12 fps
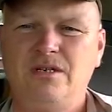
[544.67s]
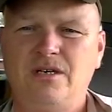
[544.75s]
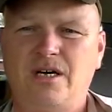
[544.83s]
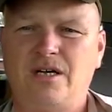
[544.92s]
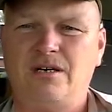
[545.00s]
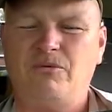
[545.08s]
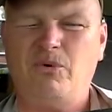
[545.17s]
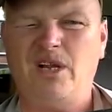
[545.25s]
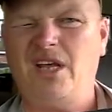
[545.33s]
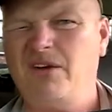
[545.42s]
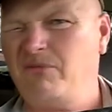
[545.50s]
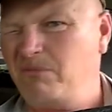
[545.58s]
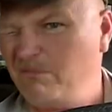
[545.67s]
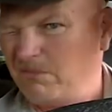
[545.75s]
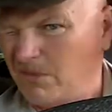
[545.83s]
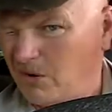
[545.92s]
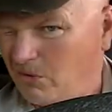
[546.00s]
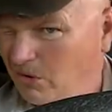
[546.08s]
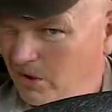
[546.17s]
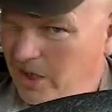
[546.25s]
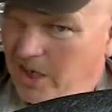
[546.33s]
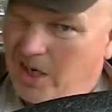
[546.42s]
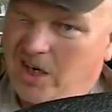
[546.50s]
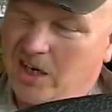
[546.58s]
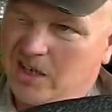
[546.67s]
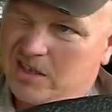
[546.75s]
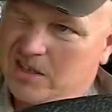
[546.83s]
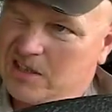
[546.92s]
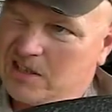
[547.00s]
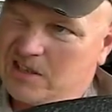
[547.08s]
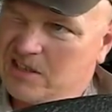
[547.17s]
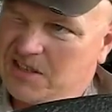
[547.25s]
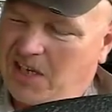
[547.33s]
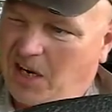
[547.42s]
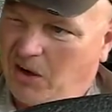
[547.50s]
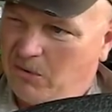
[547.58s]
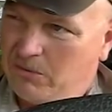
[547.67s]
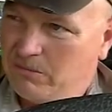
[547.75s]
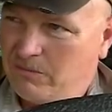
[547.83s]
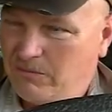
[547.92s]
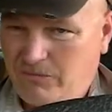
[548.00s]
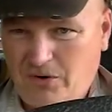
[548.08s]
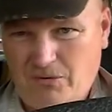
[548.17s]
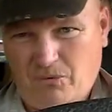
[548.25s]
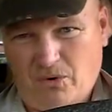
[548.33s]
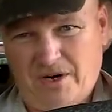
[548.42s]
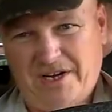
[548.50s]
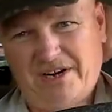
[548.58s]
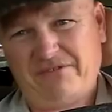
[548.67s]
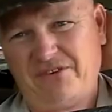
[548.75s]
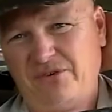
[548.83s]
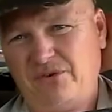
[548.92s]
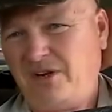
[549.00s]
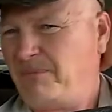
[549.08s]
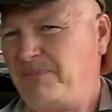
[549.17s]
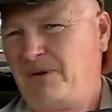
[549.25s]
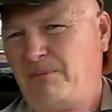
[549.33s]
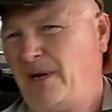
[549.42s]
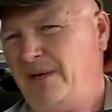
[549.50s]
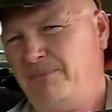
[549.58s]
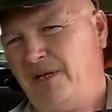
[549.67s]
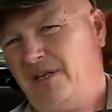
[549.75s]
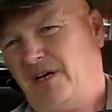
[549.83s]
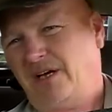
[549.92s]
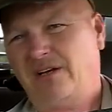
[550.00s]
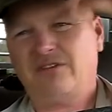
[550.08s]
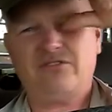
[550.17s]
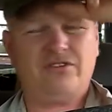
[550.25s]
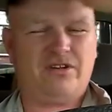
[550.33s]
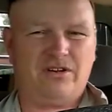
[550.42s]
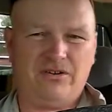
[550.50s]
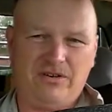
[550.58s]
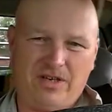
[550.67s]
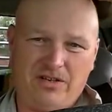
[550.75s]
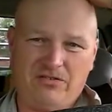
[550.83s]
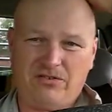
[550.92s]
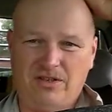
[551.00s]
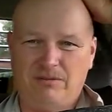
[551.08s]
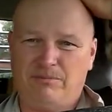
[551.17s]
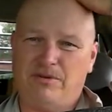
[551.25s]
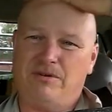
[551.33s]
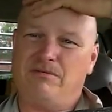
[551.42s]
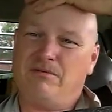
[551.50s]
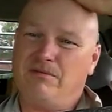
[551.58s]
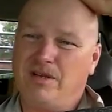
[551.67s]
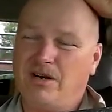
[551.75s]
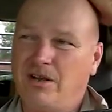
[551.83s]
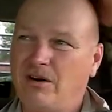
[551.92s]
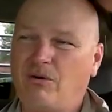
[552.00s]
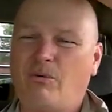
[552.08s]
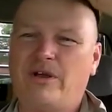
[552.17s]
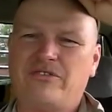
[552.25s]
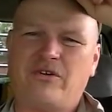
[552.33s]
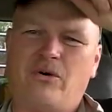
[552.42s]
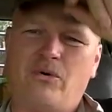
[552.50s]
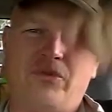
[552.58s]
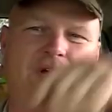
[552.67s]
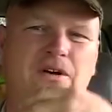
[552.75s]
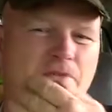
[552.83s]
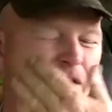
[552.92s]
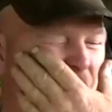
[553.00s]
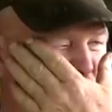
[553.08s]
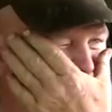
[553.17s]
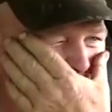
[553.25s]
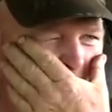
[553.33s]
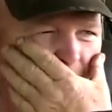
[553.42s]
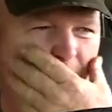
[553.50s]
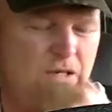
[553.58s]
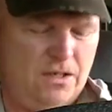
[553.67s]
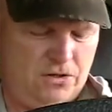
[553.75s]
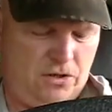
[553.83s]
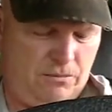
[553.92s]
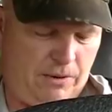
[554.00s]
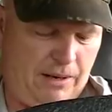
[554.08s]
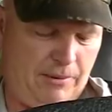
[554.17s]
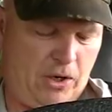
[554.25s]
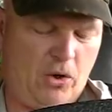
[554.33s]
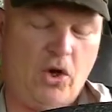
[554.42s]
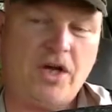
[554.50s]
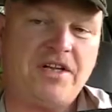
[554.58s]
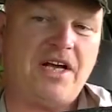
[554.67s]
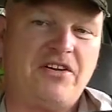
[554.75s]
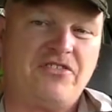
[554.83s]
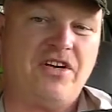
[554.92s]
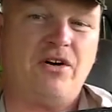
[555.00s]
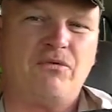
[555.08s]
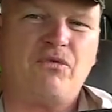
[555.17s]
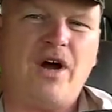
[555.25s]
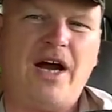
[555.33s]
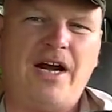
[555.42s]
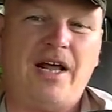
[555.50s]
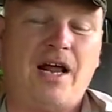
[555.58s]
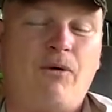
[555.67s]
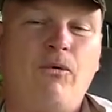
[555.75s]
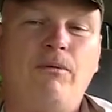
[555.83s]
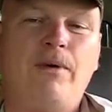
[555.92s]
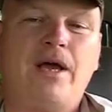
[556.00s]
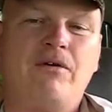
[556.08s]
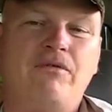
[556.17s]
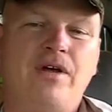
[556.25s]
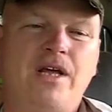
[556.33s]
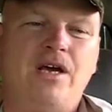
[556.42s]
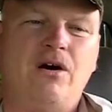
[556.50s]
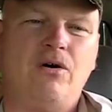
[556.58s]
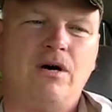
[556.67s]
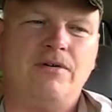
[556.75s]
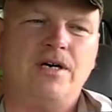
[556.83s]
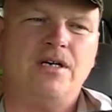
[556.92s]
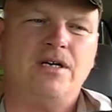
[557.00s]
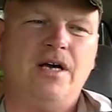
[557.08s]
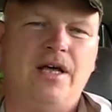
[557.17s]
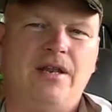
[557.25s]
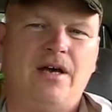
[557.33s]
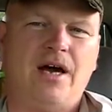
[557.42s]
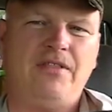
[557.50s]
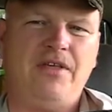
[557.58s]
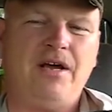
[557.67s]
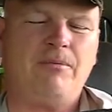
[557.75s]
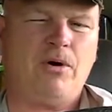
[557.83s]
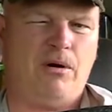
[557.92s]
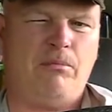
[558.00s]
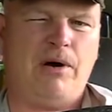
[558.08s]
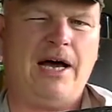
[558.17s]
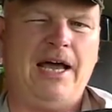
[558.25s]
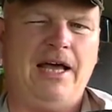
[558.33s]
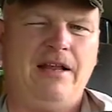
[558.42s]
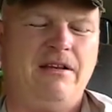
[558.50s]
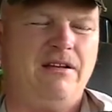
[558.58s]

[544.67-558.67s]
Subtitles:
And if we leave here, you know, 3 or 4 in the afternoon, you're up there by midnight, you still get a good night's sleep, and you know, you don't waste a whole day driving. So, but I'm gonna go look at that skidder Friday, and I will make a video of it, and I think I'm gonna buy it.